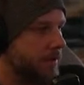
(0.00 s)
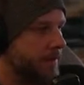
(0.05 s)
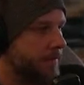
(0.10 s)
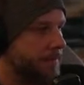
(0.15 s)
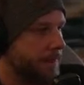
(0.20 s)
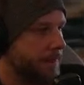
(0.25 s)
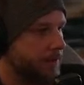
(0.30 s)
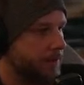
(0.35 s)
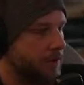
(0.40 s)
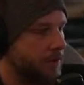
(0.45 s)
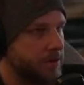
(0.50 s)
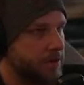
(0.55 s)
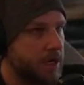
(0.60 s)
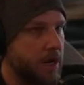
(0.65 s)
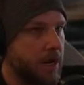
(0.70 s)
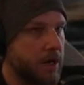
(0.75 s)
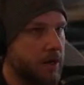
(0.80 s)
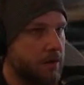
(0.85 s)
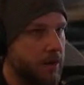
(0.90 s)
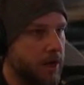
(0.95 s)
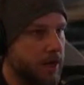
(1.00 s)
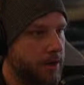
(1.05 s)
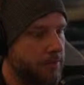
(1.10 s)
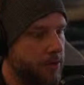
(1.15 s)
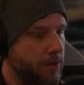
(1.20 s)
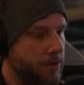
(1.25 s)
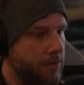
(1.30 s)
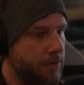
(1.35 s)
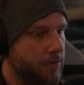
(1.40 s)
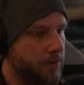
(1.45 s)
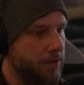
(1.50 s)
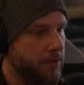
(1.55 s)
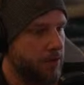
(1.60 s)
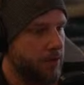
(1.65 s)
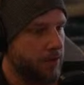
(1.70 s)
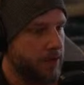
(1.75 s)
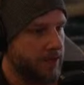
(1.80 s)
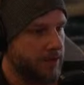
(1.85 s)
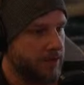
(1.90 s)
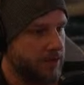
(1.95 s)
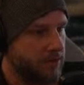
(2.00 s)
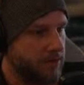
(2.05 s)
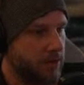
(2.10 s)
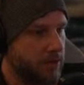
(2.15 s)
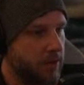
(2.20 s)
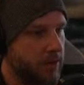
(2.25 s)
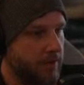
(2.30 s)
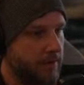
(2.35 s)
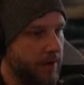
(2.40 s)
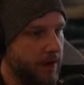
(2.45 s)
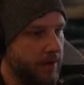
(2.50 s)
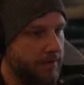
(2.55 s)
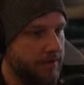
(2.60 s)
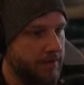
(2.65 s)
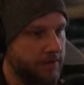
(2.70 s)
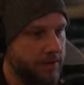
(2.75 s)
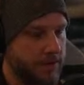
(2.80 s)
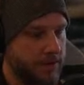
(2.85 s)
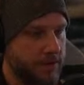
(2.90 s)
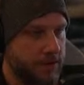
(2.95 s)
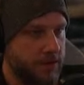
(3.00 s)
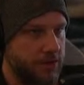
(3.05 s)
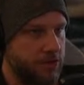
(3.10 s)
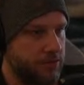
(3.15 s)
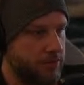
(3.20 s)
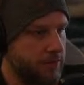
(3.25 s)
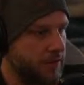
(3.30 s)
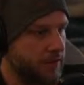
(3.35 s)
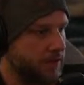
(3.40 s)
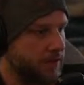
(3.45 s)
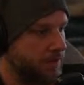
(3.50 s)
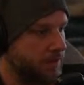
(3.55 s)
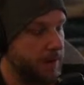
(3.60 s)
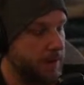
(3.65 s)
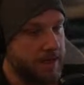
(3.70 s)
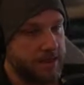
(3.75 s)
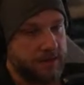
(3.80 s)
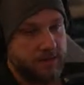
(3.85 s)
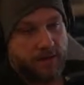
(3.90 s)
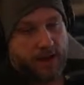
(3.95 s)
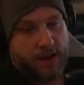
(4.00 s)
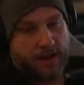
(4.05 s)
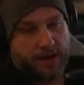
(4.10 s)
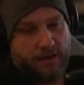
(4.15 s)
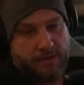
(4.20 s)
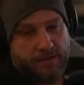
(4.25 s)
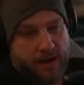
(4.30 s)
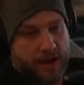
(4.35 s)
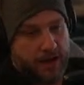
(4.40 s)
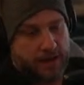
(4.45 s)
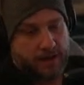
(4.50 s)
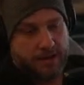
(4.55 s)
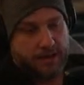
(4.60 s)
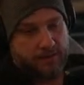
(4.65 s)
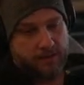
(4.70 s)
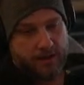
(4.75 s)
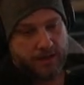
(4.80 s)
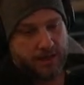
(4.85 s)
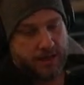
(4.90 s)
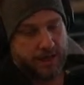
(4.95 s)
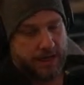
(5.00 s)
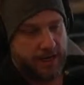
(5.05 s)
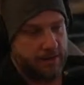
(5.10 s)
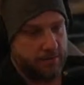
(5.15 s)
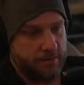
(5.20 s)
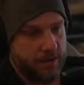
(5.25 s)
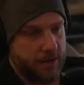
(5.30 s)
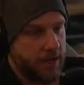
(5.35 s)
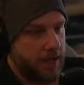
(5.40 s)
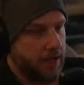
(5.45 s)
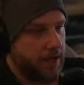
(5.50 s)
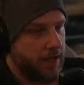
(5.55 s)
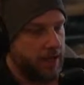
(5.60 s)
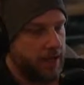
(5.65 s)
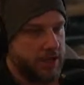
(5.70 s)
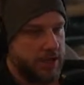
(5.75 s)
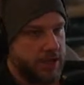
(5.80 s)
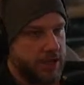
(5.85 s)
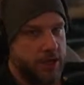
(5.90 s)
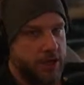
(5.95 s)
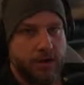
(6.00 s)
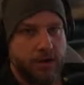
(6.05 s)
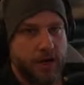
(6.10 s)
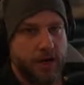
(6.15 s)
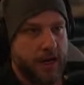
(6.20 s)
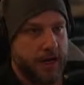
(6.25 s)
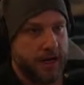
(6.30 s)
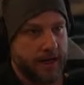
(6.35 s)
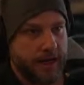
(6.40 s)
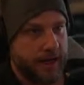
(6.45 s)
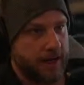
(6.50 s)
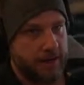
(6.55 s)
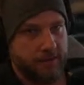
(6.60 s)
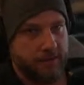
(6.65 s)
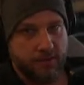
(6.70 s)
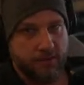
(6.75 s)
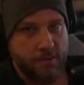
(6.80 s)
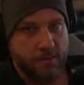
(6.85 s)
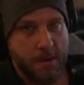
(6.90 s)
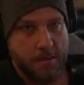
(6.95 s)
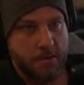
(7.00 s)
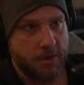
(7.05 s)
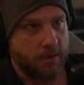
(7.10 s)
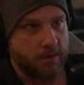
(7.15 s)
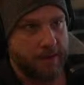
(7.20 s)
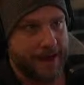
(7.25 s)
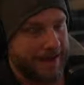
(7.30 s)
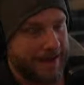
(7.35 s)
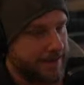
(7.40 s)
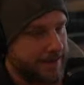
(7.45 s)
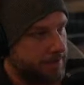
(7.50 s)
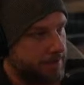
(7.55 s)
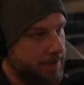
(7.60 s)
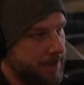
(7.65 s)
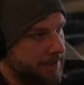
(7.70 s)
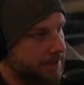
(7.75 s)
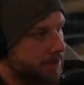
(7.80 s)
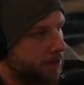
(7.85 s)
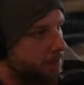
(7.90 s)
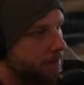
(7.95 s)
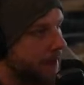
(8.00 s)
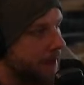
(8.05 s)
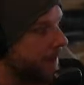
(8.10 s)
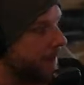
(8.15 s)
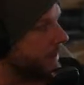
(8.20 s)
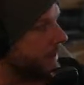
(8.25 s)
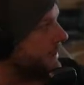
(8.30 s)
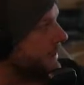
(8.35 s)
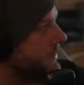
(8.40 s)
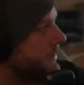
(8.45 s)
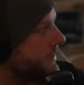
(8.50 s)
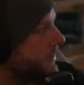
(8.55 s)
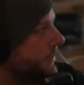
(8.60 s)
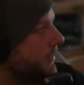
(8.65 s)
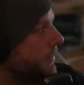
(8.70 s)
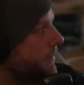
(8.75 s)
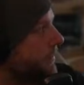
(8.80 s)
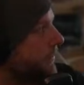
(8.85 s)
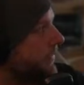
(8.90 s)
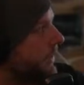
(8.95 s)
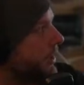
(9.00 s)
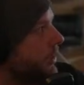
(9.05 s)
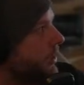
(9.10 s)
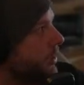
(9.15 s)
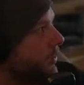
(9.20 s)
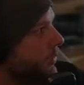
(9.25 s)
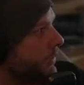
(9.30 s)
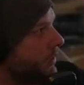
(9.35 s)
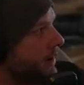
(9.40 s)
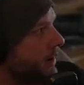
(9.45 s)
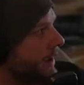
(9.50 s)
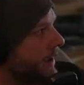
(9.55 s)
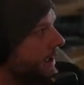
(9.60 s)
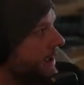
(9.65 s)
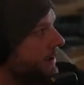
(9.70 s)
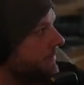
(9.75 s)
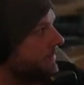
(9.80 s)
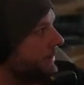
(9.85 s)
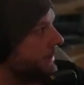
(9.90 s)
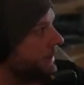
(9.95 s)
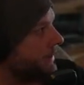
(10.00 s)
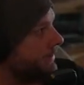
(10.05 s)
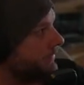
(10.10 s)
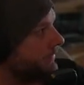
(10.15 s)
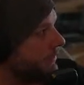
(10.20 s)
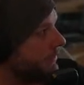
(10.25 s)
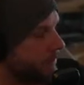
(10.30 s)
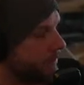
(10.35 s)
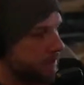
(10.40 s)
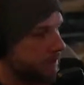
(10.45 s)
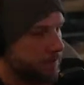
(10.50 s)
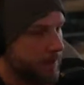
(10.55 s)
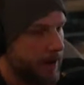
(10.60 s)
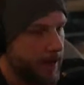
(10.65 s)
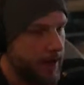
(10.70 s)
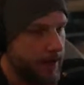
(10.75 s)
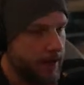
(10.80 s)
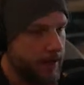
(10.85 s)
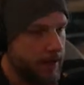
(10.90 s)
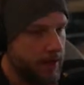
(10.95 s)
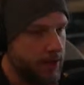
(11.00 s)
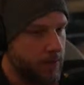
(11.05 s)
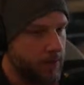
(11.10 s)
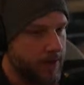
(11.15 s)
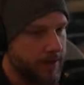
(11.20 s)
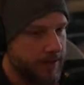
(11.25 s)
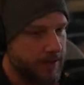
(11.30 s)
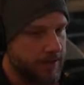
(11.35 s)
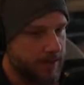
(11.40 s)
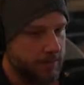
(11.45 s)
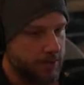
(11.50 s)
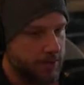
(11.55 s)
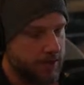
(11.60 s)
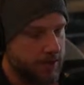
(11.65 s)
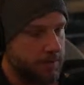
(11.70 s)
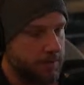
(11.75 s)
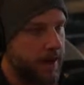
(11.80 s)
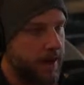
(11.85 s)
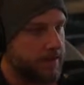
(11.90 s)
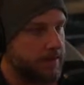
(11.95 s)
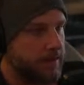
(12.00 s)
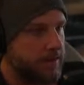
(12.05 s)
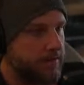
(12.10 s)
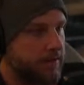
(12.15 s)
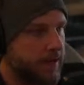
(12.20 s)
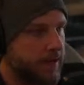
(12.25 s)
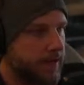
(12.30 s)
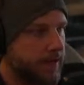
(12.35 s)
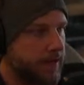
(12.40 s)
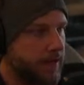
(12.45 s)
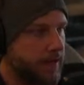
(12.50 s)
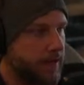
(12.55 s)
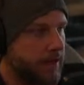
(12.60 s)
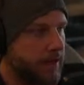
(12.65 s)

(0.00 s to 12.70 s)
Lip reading: We don't talk a lot about, that story of that first human to space. In fact, even the name, it's Yuri, and I can't even remember the last name. That's how bad it is. So we were heavily influenced by the U.S. perspective. And I think